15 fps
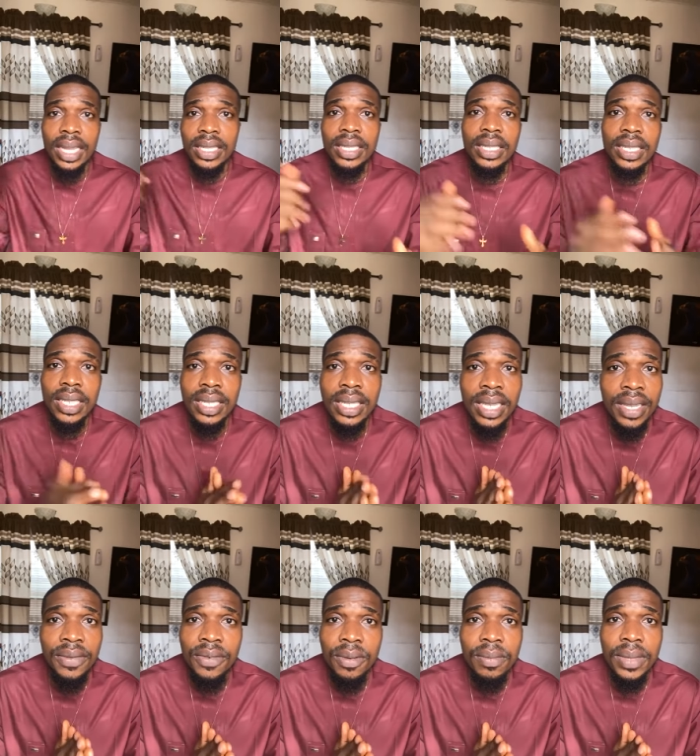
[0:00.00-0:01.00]
and they
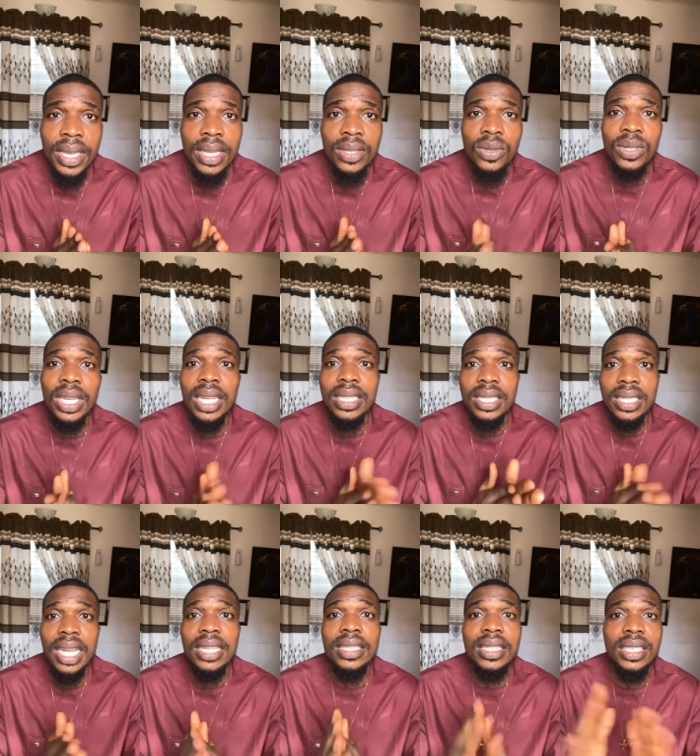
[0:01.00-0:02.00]
take it from there. So
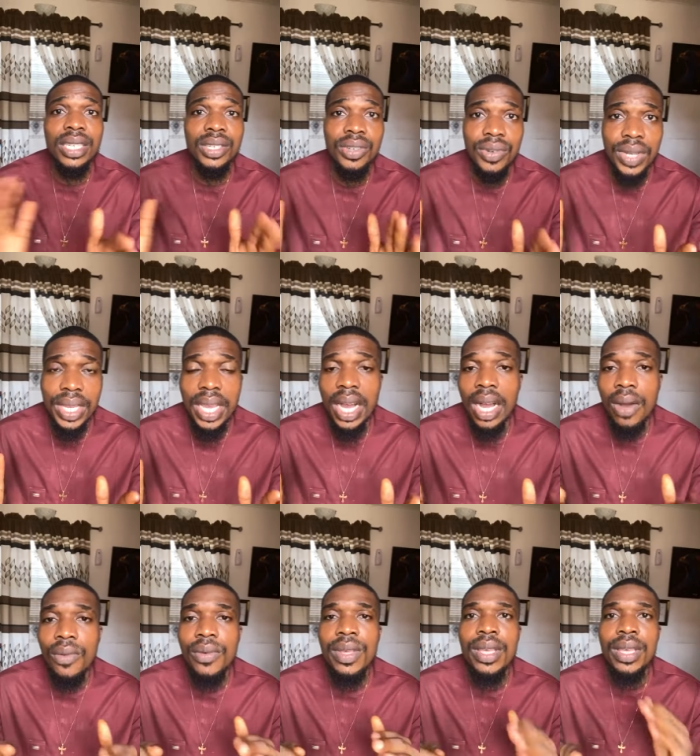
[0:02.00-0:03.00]
that's generally
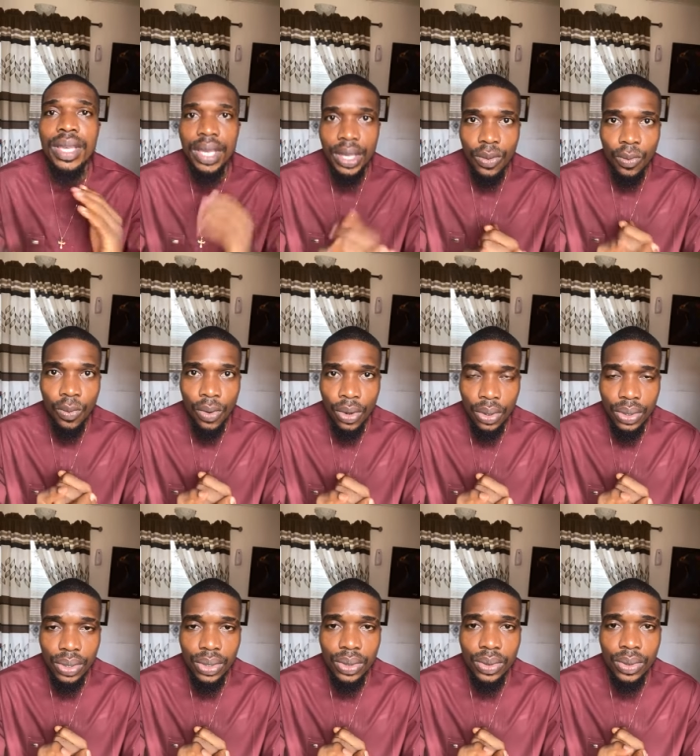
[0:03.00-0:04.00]
how it
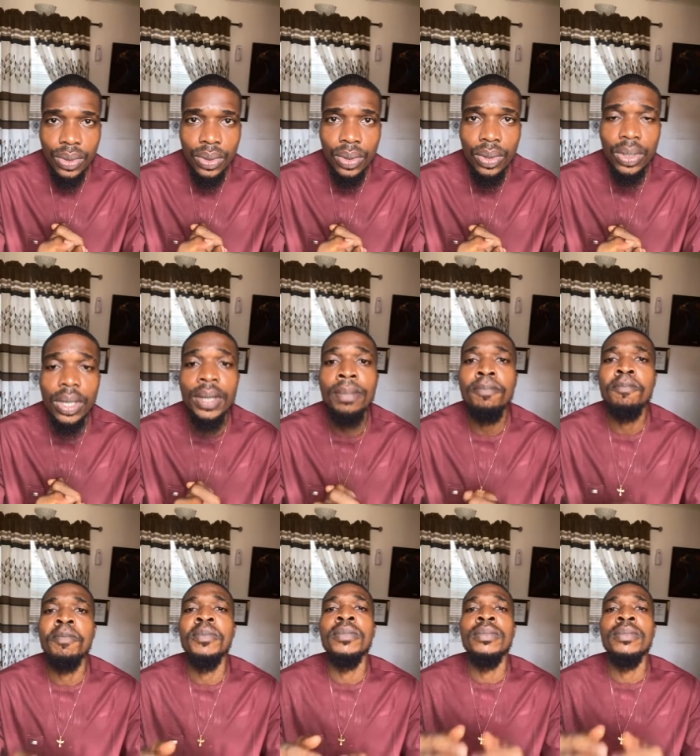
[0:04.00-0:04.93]
works. Okay.